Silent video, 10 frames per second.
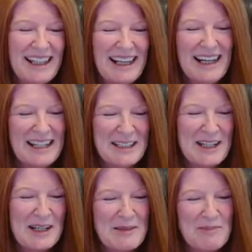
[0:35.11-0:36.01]

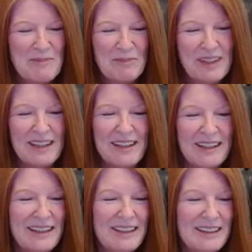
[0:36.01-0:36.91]
And
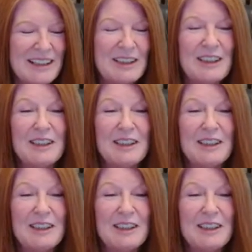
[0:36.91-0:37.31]
this